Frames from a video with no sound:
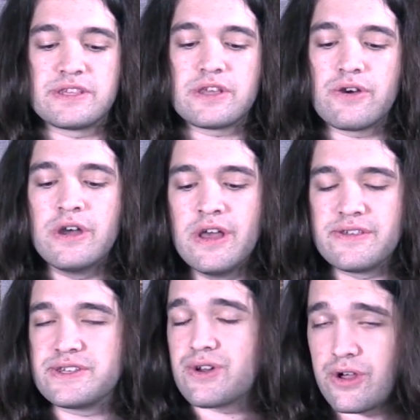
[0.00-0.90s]
So
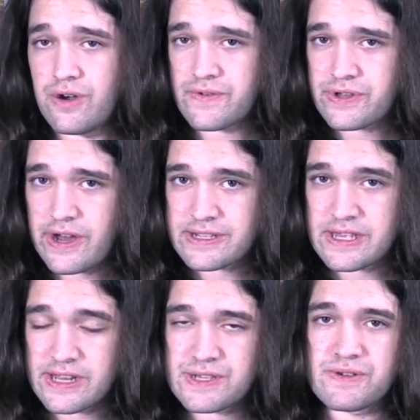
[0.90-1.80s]
these are all overclock
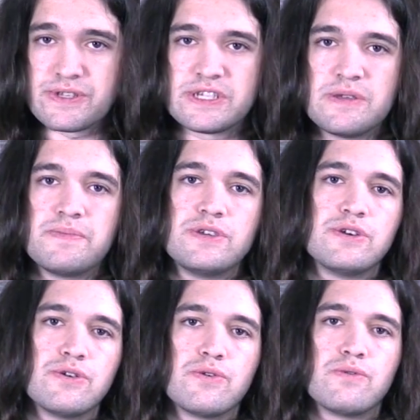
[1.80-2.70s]
settings for the C P
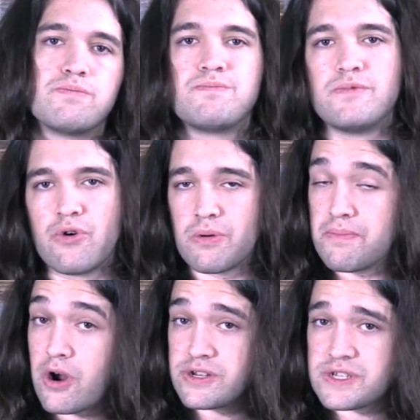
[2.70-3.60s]
U or
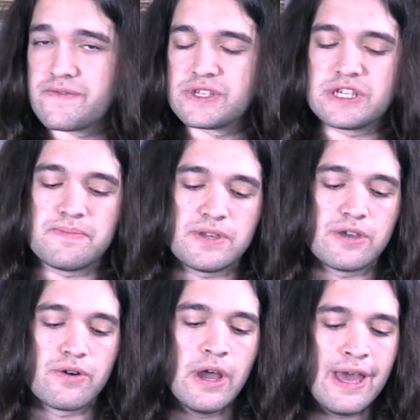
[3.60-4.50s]
parts of the C P
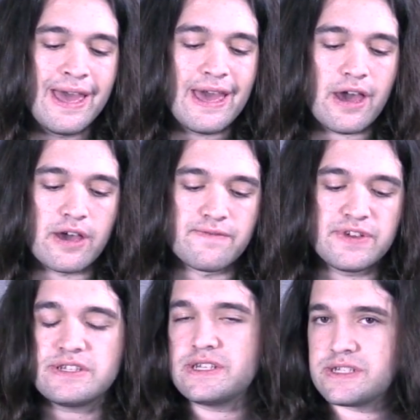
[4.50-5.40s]
U. Uh,
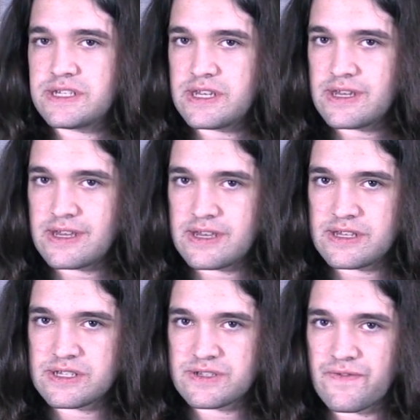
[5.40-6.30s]
V C C
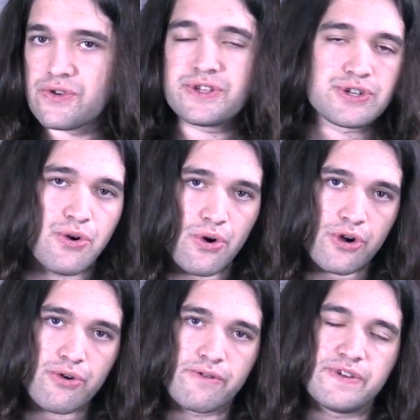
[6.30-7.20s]
is voltage
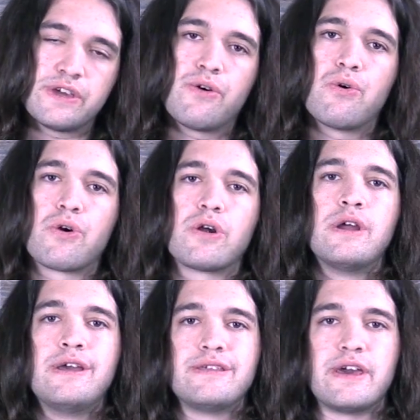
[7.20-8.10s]
core or V
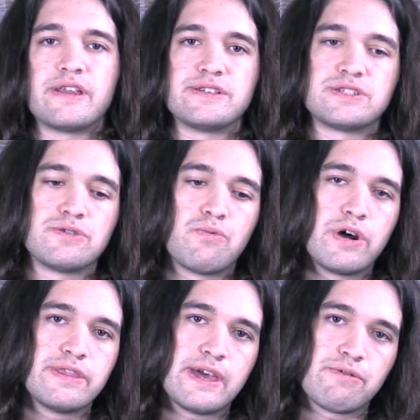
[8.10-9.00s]
core. That is the
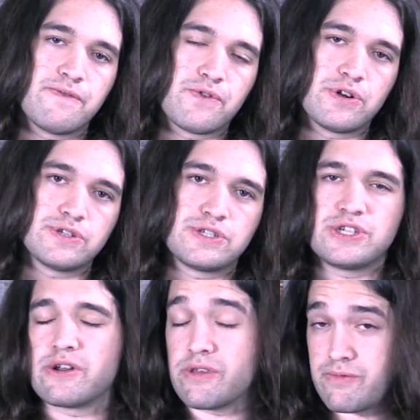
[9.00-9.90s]
one that refers
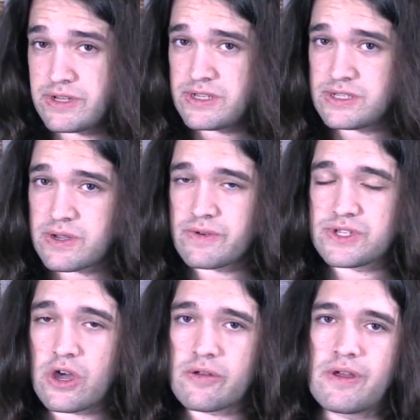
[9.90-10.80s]
generally when
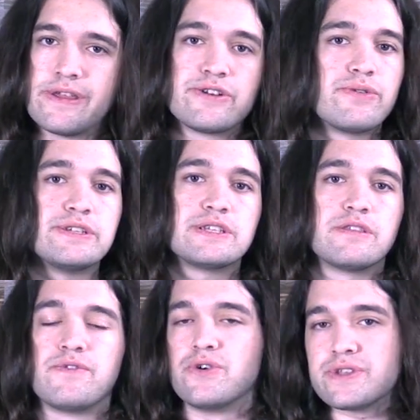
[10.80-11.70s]
someone's talking about
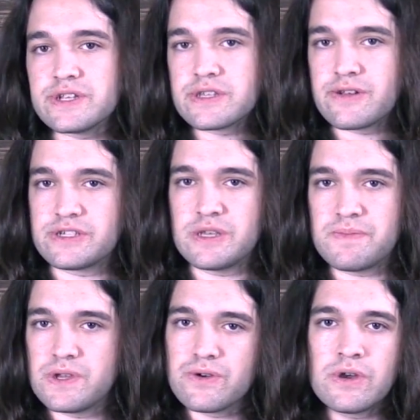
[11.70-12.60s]
increasing the voltage to their
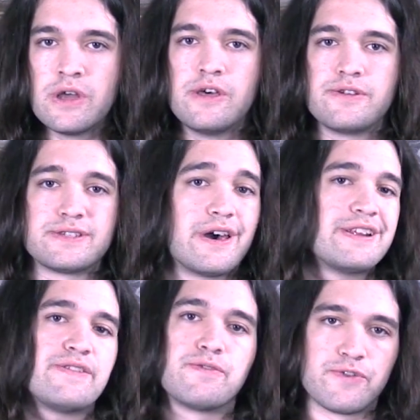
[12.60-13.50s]
C P U. There's a
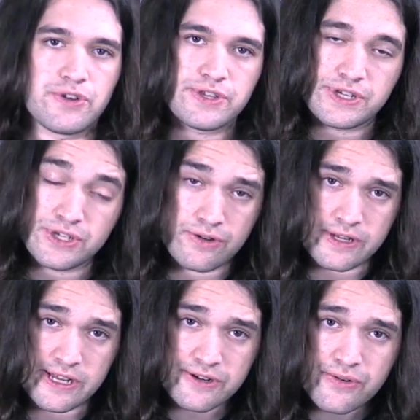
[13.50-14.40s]
lot of different voltages you
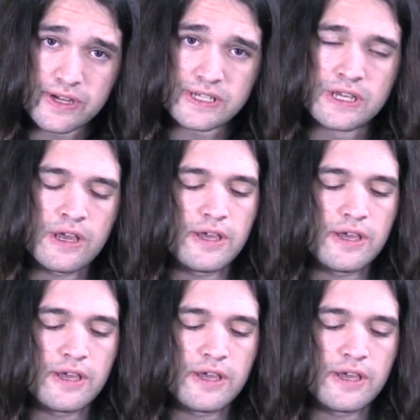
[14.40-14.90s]
can increase.